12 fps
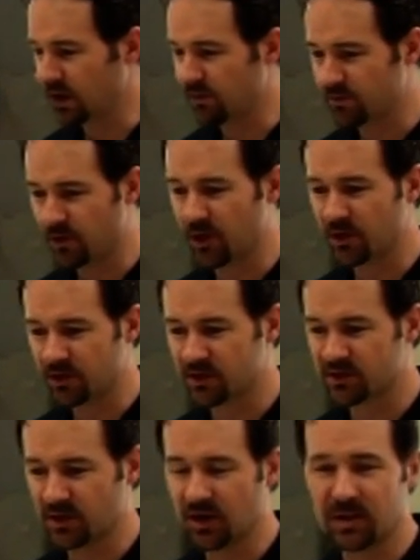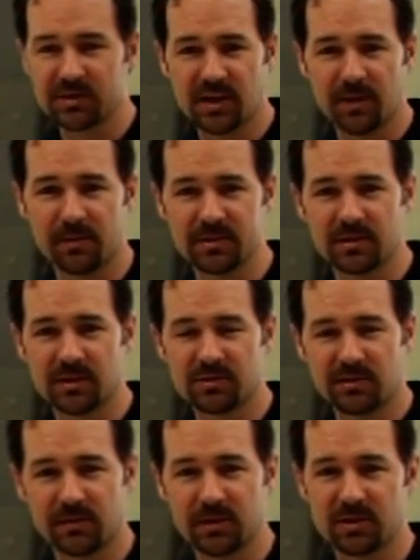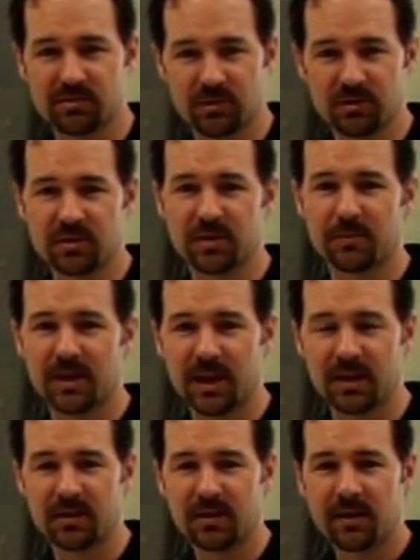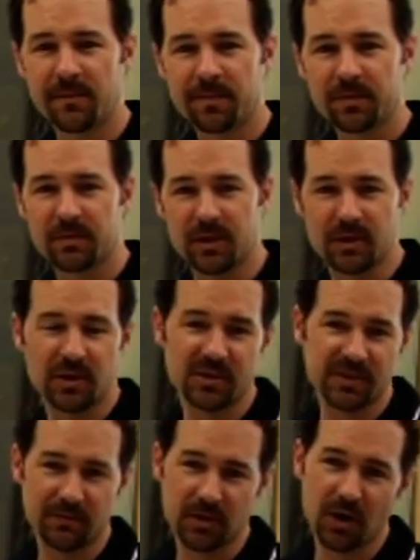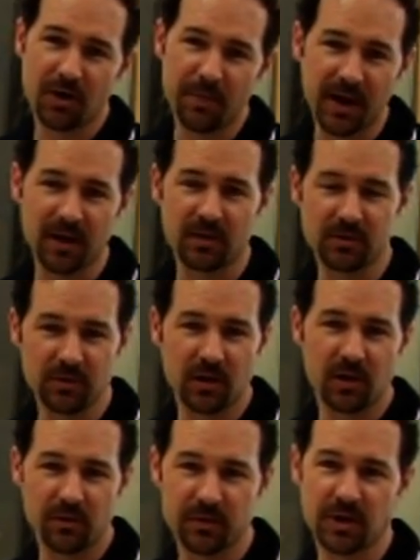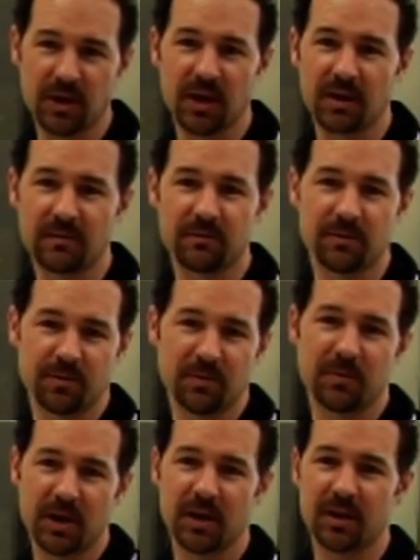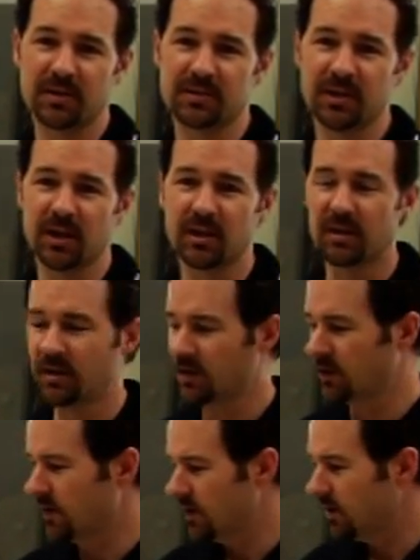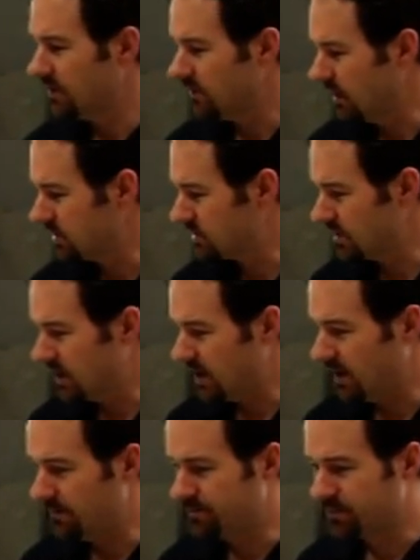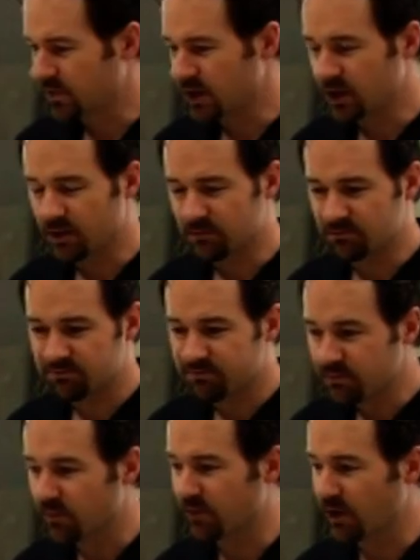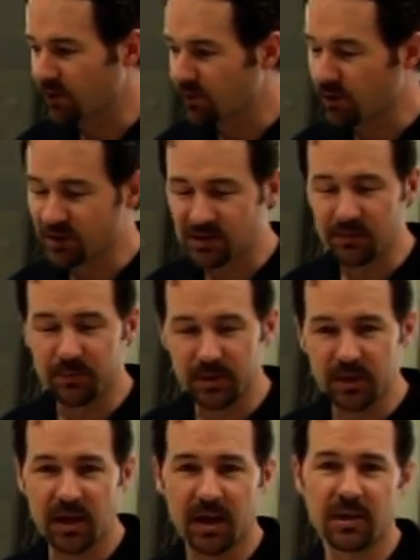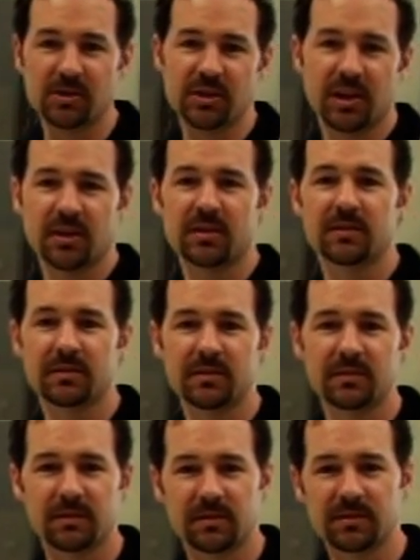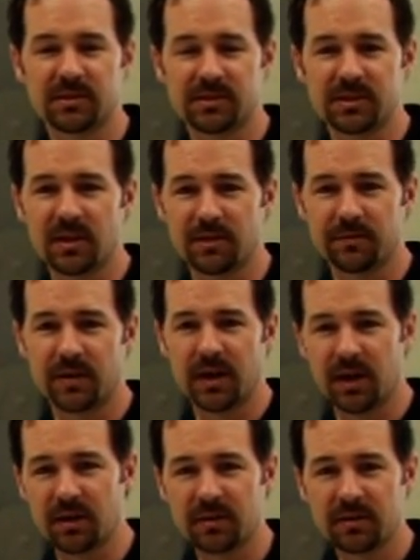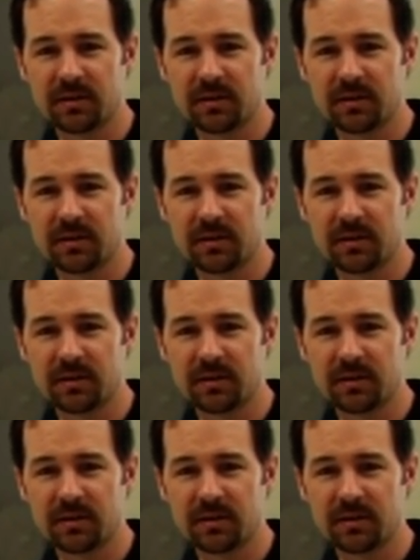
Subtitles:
find that the sliding table is not travelling true to the blade, then you just have to go back and do the whole thing again from the beginning. So that's in a very, very simply how to check to see if a